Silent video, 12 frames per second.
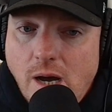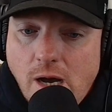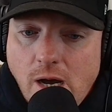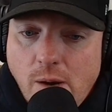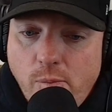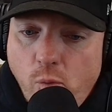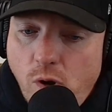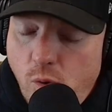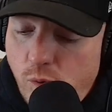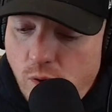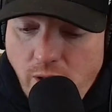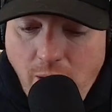Um,
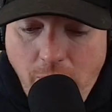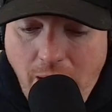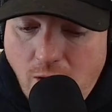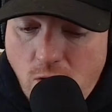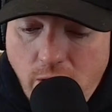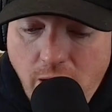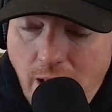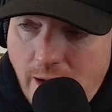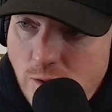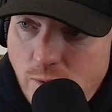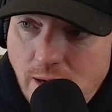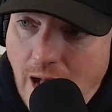we'll we'll get back on it
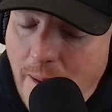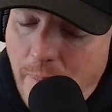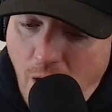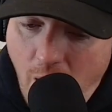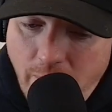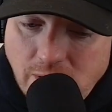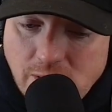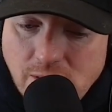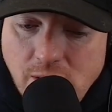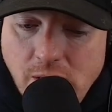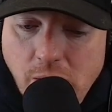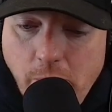next week, I promise.